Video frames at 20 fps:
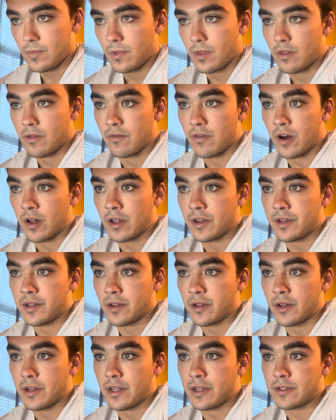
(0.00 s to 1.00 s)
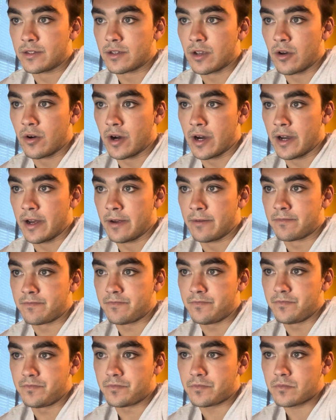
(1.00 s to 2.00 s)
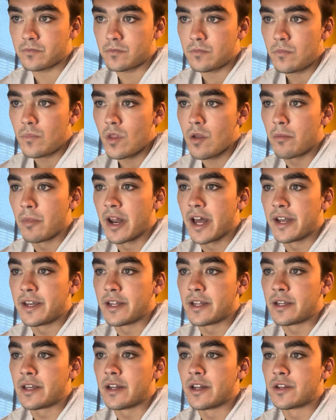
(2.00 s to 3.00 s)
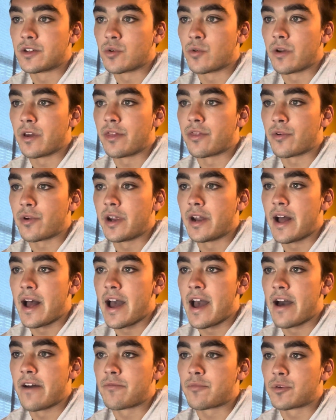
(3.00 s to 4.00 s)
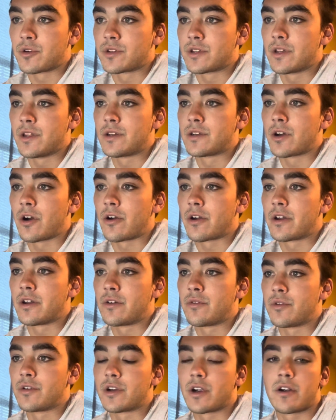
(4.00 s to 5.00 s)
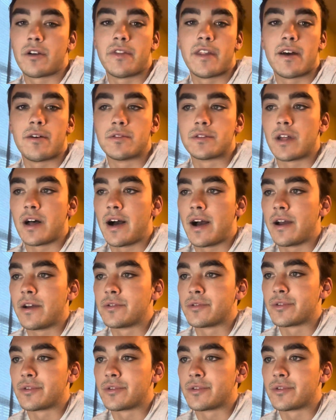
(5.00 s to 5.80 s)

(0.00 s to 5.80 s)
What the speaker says: the volatility. But I did get a 23.5% targeted return. That was the highest